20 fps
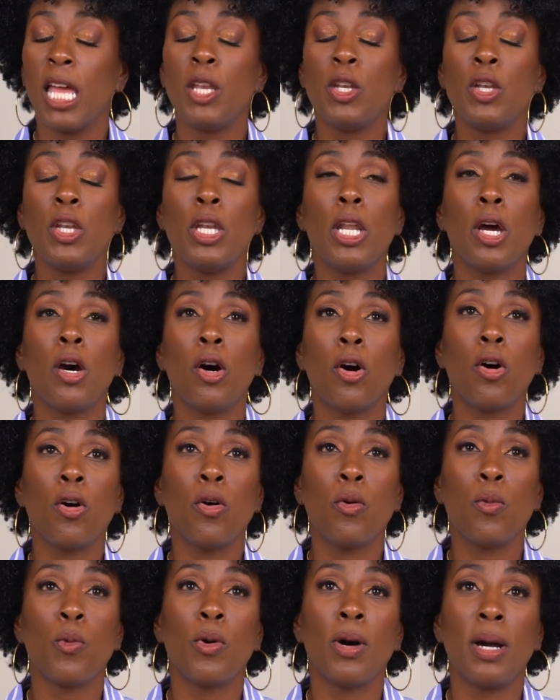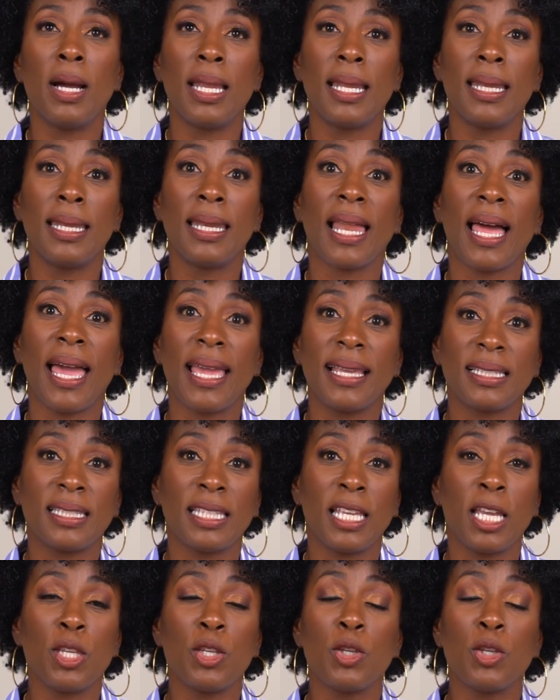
No one likes that.